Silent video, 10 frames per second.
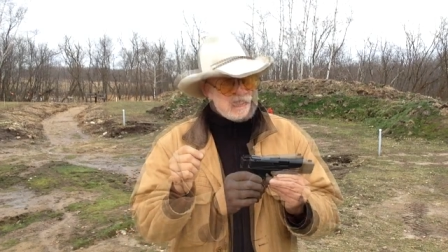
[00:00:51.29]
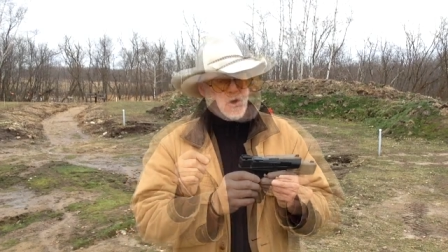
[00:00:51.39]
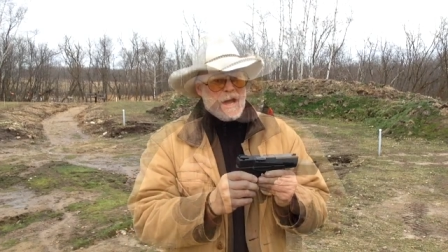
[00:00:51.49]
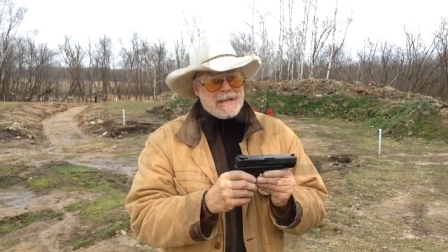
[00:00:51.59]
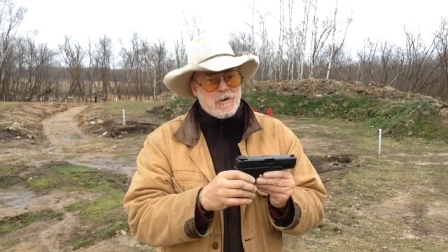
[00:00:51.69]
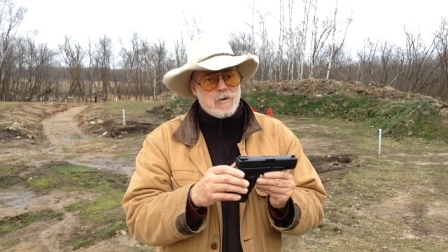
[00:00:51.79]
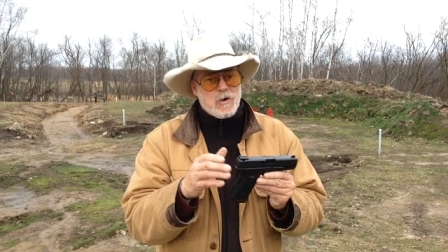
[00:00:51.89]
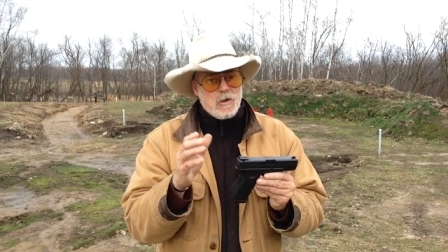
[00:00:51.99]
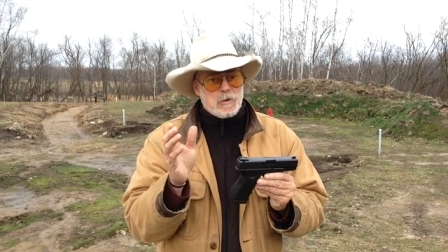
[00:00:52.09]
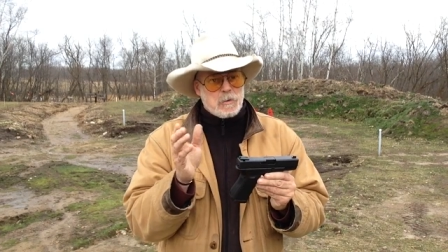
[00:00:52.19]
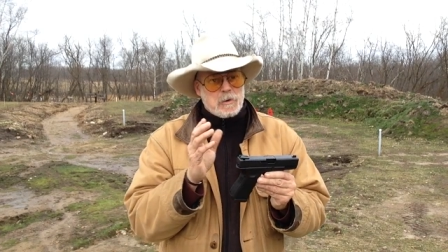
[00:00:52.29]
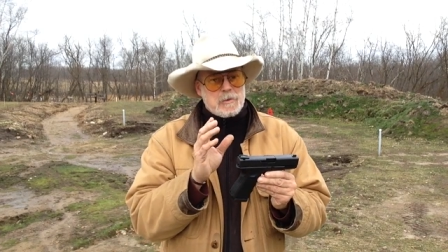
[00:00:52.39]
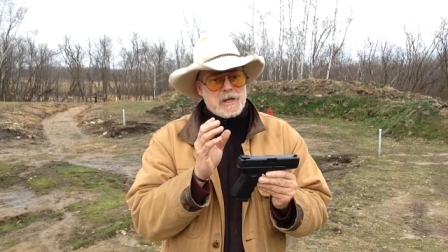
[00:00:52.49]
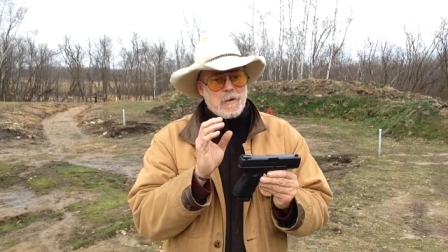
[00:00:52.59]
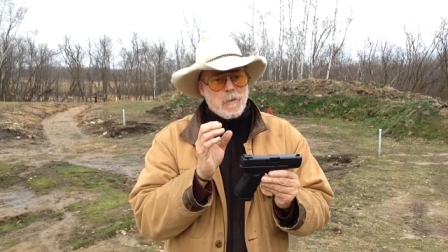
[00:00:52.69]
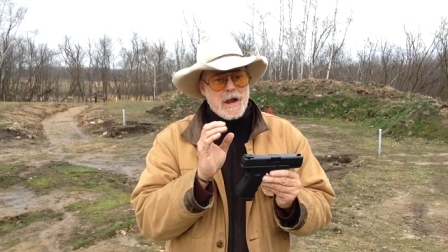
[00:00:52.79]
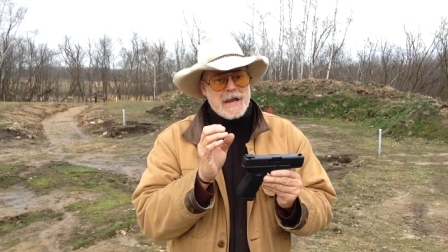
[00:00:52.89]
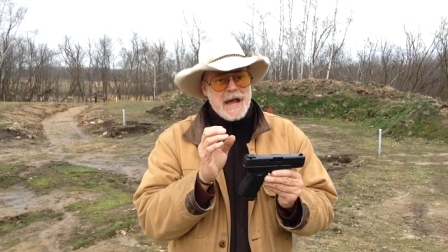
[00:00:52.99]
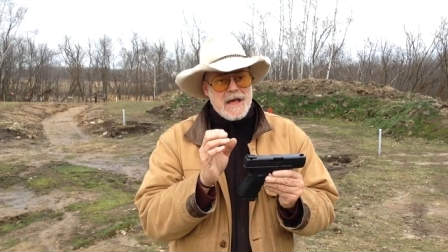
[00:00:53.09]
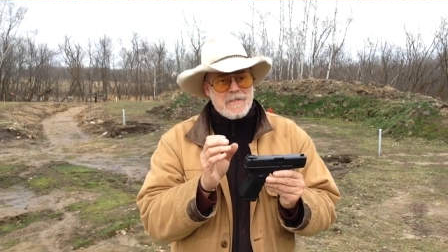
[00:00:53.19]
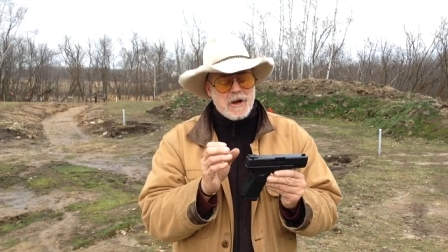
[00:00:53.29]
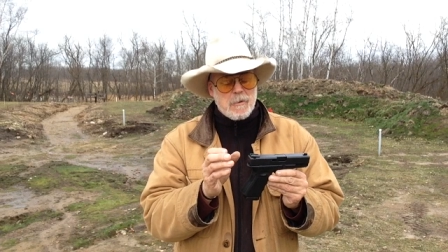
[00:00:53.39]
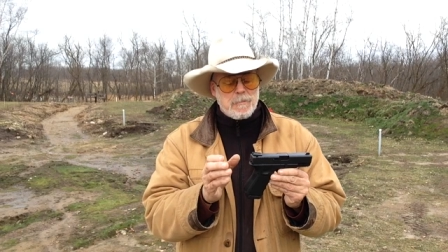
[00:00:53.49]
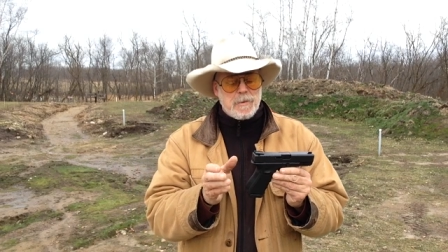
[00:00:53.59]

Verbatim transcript: So I don't know that we're going to be right on there,